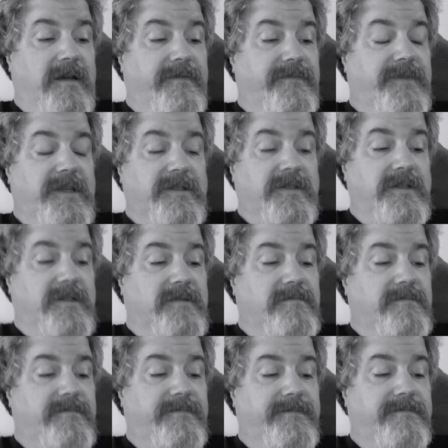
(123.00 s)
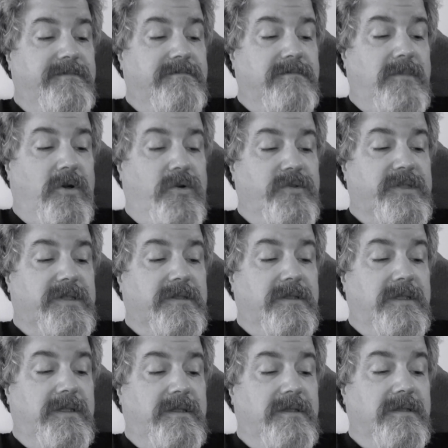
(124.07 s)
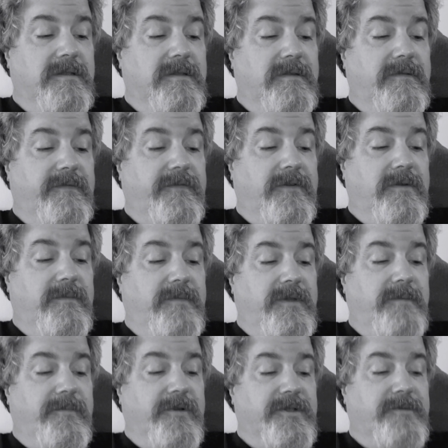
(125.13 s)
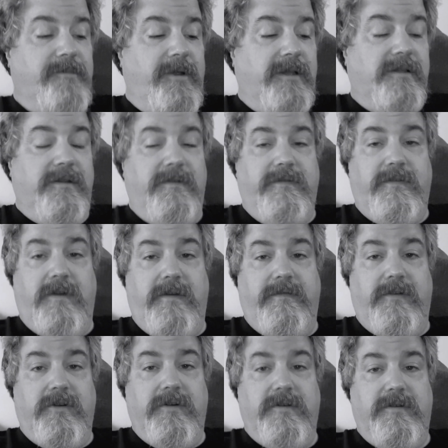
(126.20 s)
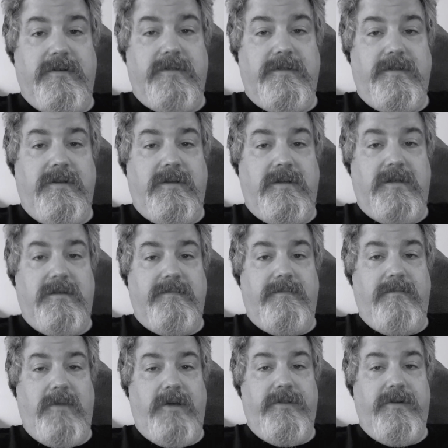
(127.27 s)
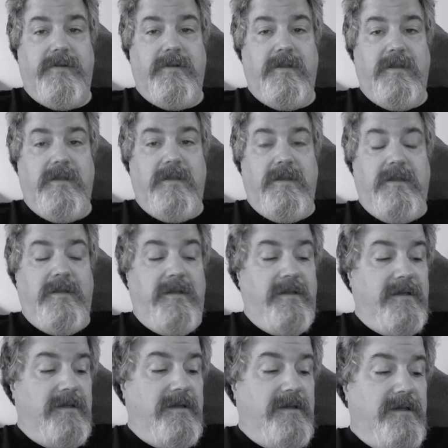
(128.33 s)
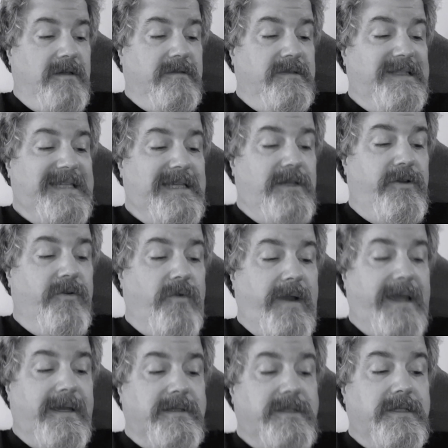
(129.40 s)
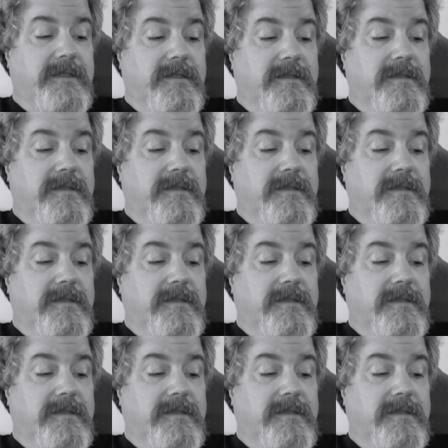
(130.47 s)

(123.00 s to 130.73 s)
This is mostly from the perspective of her mother, Lee Grant.